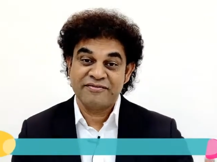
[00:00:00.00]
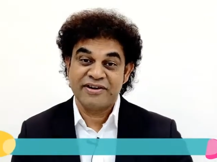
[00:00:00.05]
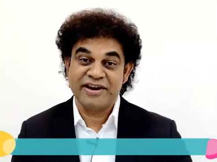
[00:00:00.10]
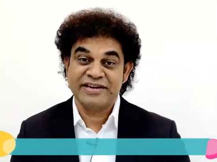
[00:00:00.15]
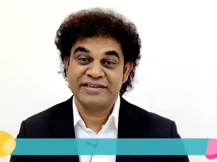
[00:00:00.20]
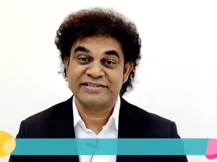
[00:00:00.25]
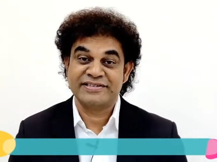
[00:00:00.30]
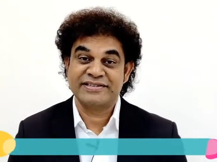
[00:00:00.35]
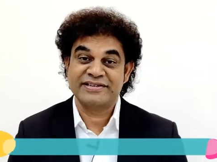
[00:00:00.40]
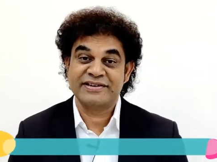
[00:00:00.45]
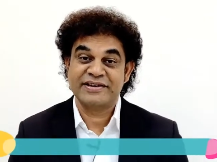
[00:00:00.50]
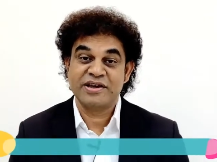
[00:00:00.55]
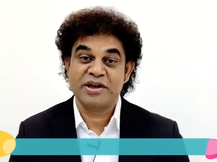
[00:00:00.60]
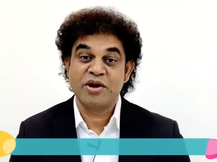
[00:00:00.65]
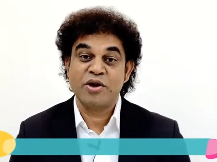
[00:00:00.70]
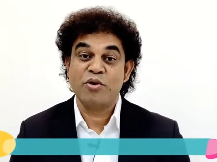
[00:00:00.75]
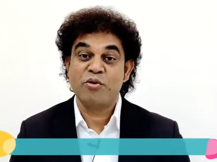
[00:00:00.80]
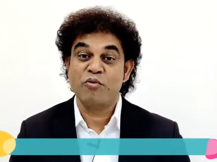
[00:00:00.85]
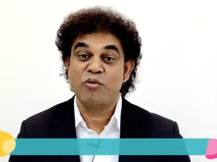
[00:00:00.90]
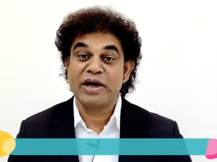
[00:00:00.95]
Friends,
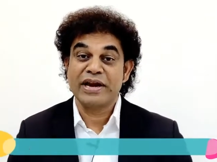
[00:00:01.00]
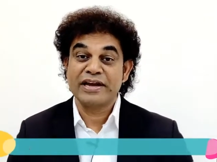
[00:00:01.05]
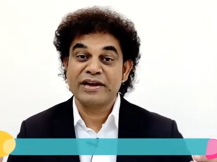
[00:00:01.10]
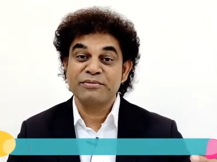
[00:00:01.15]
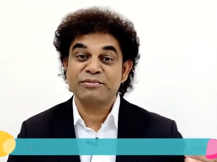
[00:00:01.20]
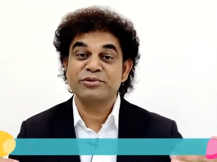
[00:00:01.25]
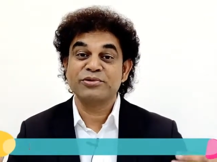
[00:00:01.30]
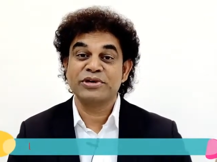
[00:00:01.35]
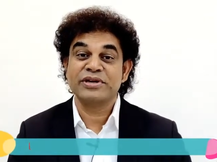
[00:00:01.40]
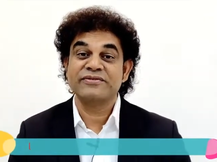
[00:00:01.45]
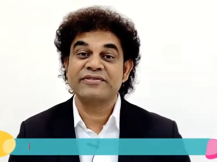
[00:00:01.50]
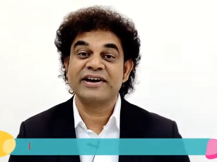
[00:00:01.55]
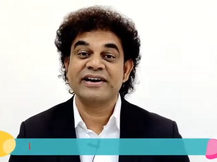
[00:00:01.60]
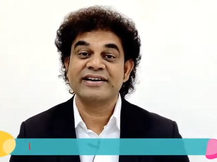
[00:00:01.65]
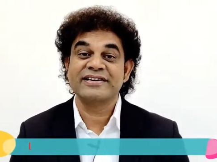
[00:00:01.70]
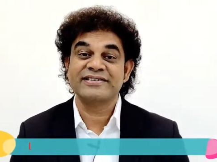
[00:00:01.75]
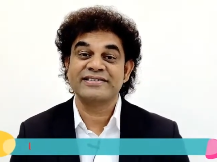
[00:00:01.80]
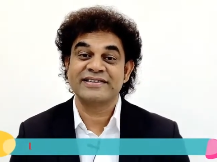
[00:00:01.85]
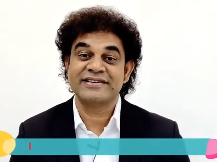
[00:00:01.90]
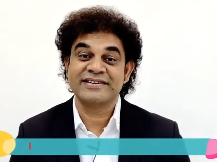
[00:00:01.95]
welcome to
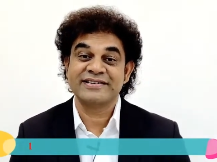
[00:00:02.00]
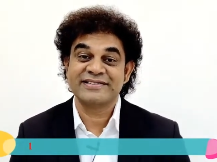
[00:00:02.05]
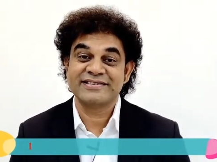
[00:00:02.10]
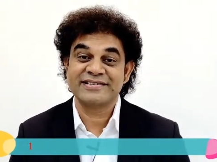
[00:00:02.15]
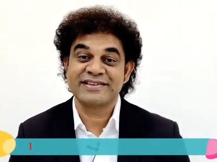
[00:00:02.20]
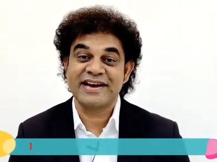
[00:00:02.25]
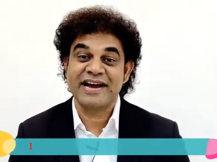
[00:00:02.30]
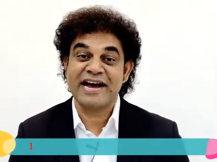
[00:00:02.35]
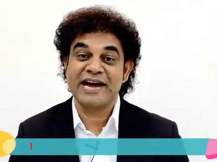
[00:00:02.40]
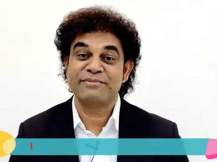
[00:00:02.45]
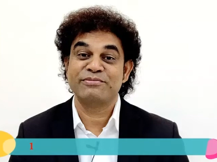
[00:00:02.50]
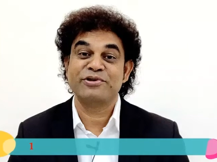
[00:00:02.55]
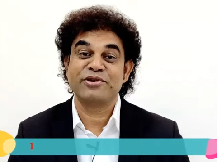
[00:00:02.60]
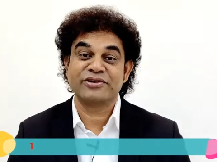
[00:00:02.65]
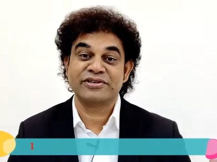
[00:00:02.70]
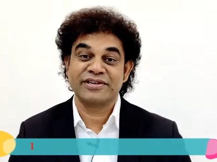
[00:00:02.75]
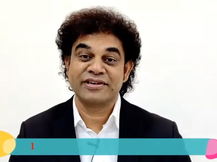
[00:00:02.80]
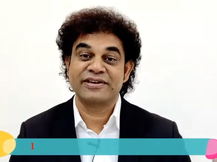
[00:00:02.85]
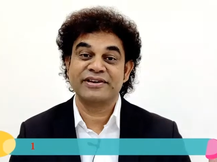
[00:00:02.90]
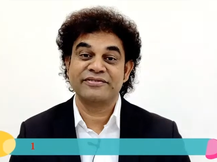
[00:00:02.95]
DYD series. I am
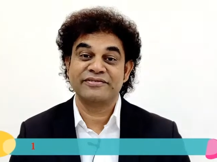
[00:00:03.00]
Dr.